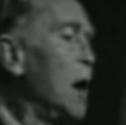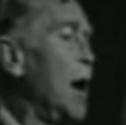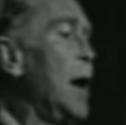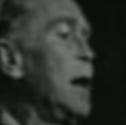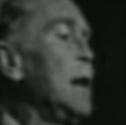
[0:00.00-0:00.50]

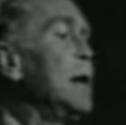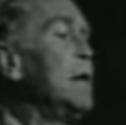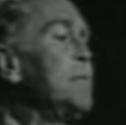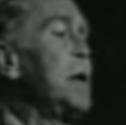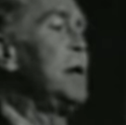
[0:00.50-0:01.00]
highly
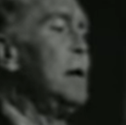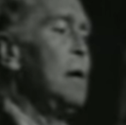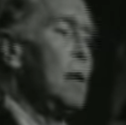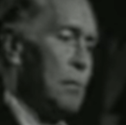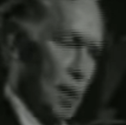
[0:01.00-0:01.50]
of me,
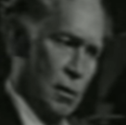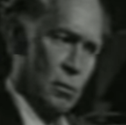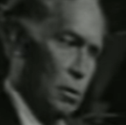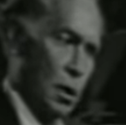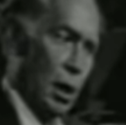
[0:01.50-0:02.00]
my
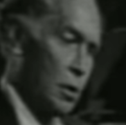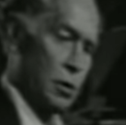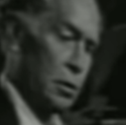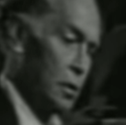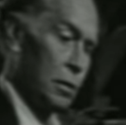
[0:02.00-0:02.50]
old
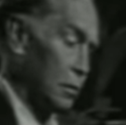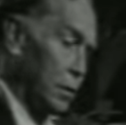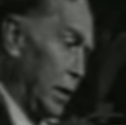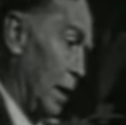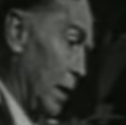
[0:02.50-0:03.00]
conscience don't
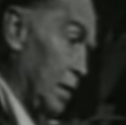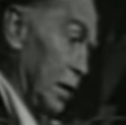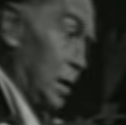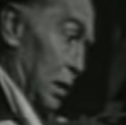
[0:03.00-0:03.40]
dare think